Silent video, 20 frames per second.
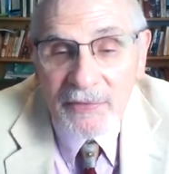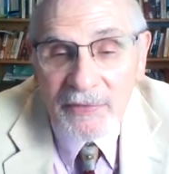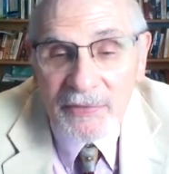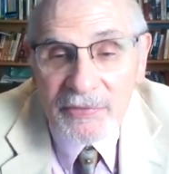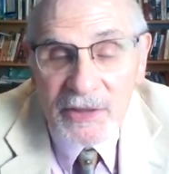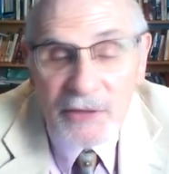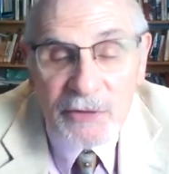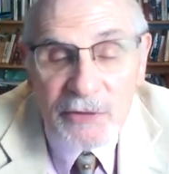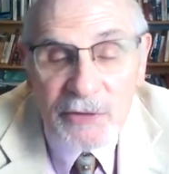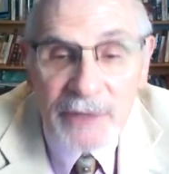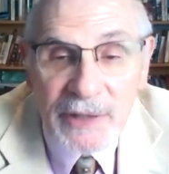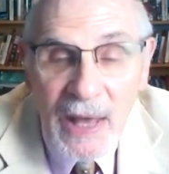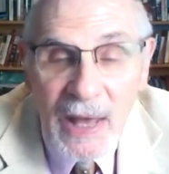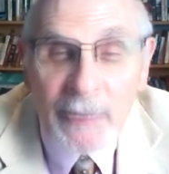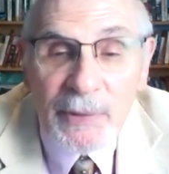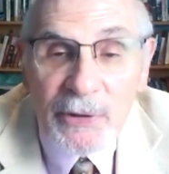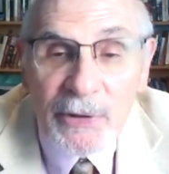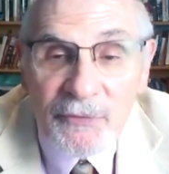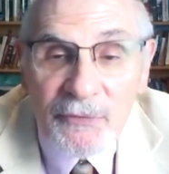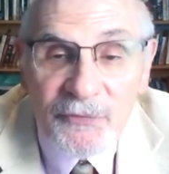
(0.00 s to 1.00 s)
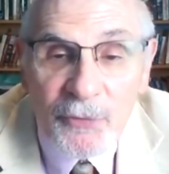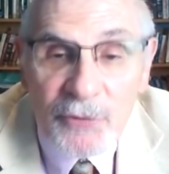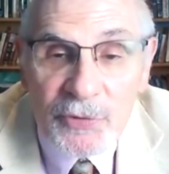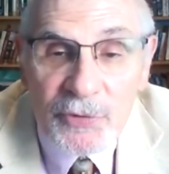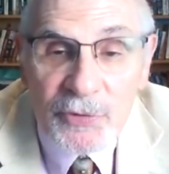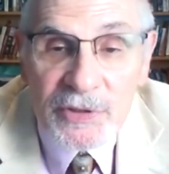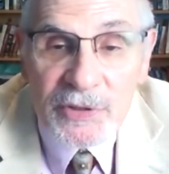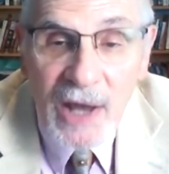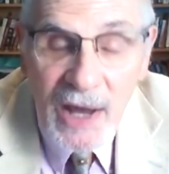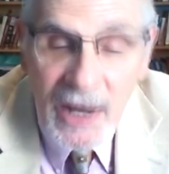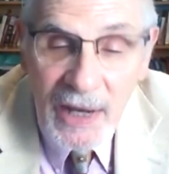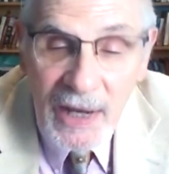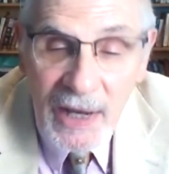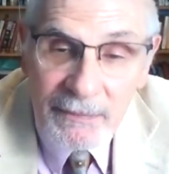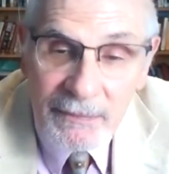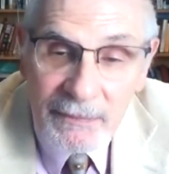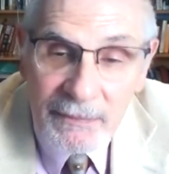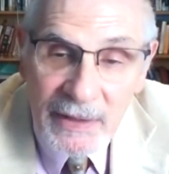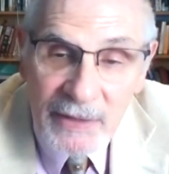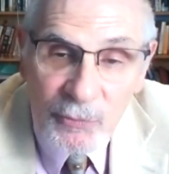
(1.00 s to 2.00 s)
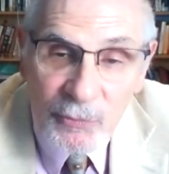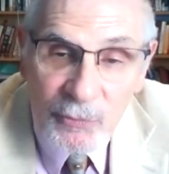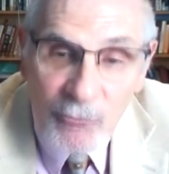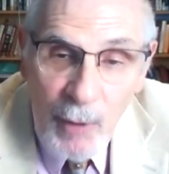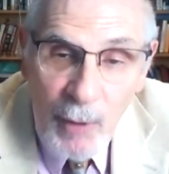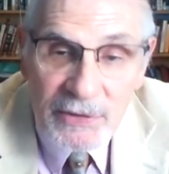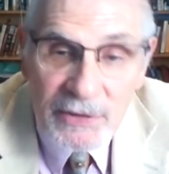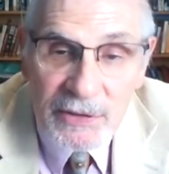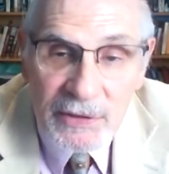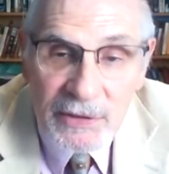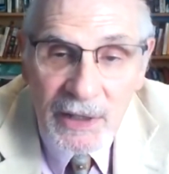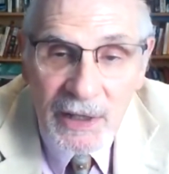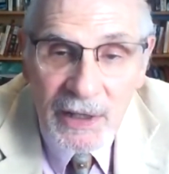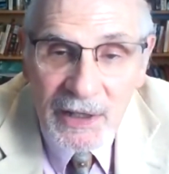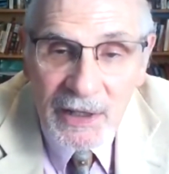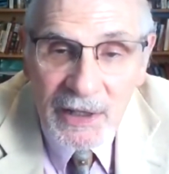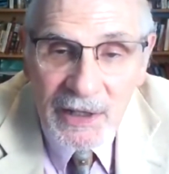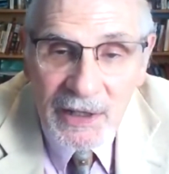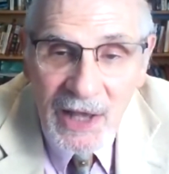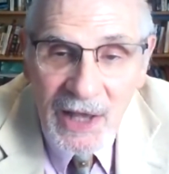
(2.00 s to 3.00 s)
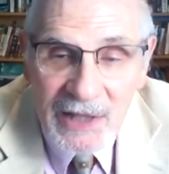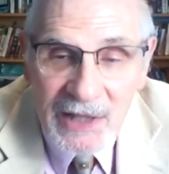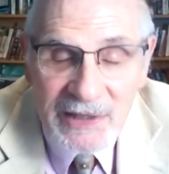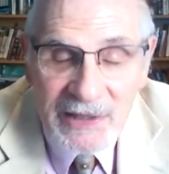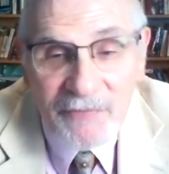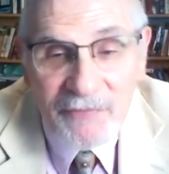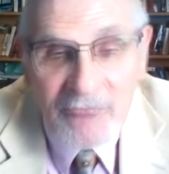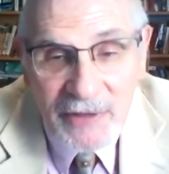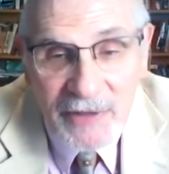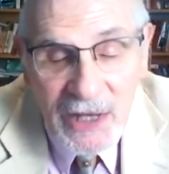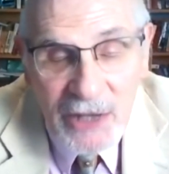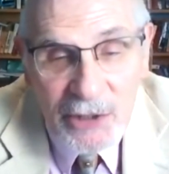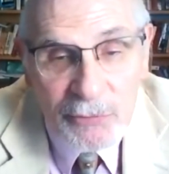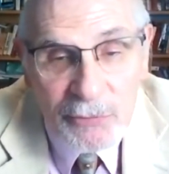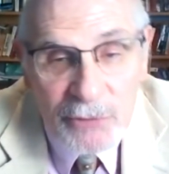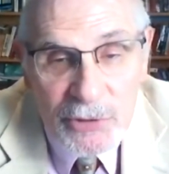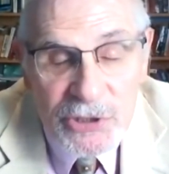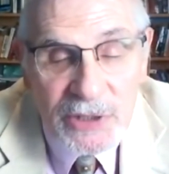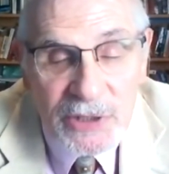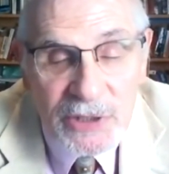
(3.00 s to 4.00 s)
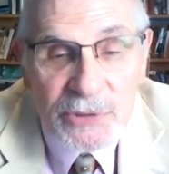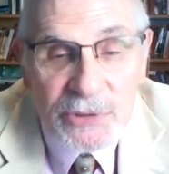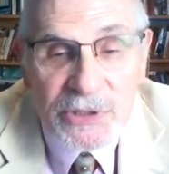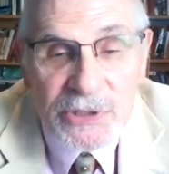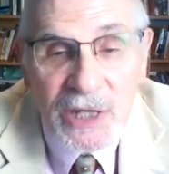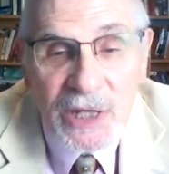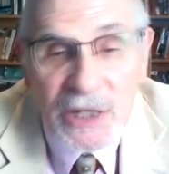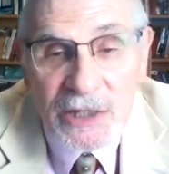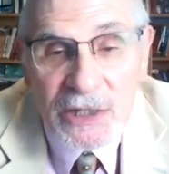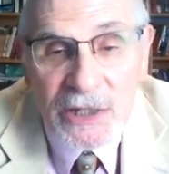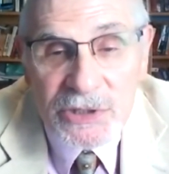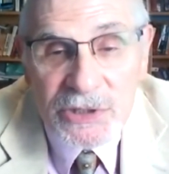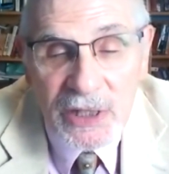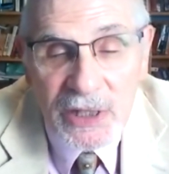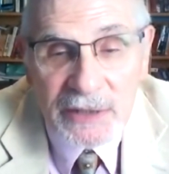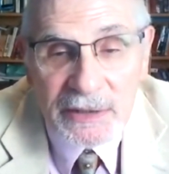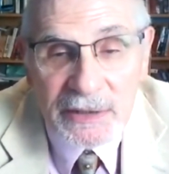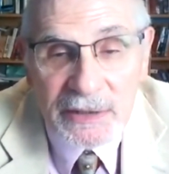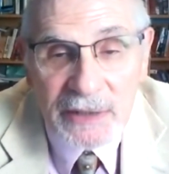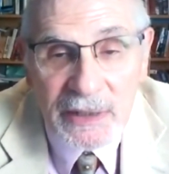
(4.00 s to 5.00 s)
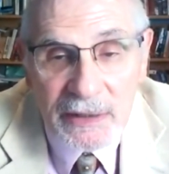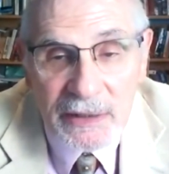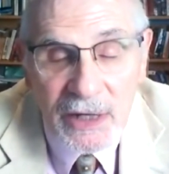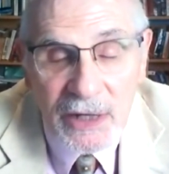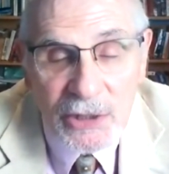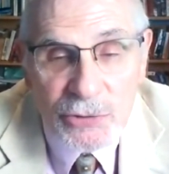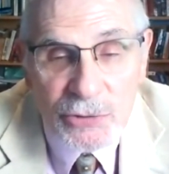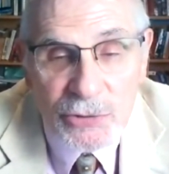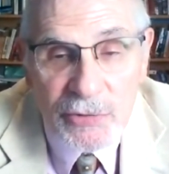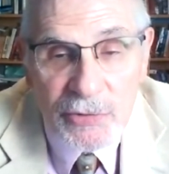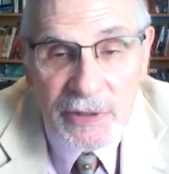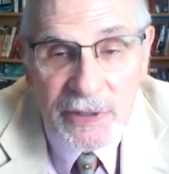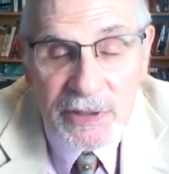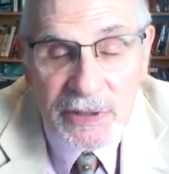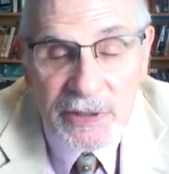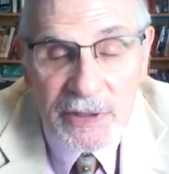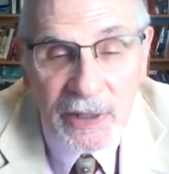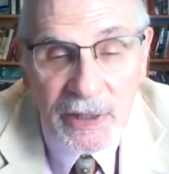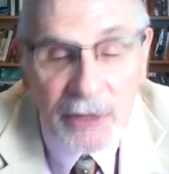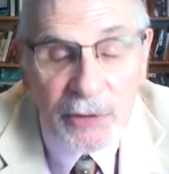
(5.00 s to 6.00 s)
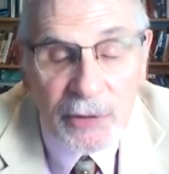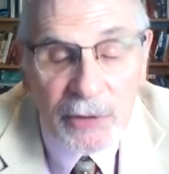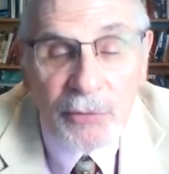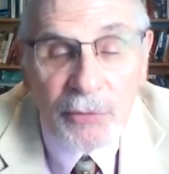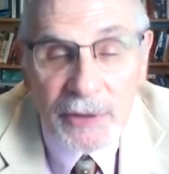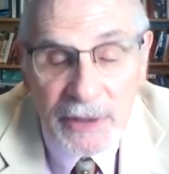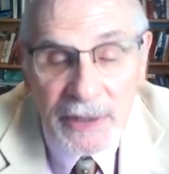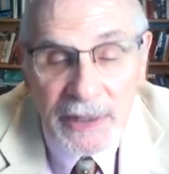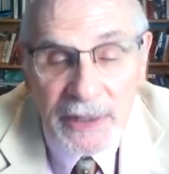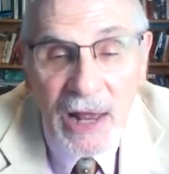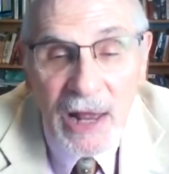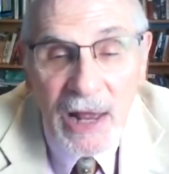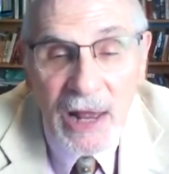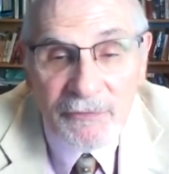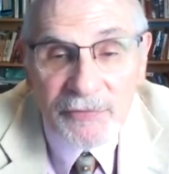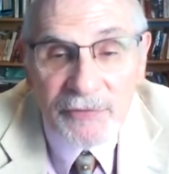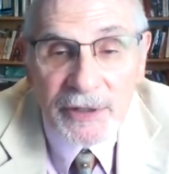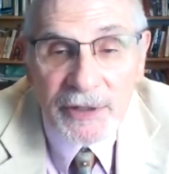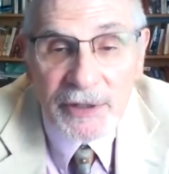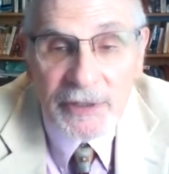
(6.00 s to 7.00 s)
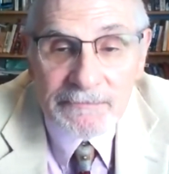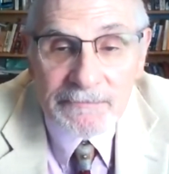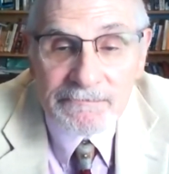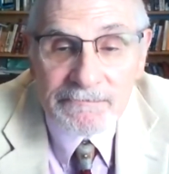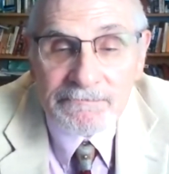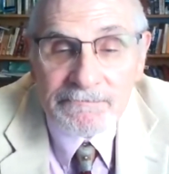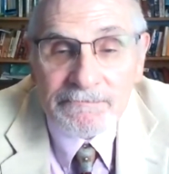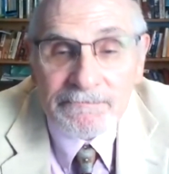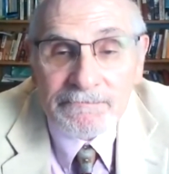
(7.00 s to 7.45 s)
And this would not be the first time that the West has advocated regime change in countries, including in Africa.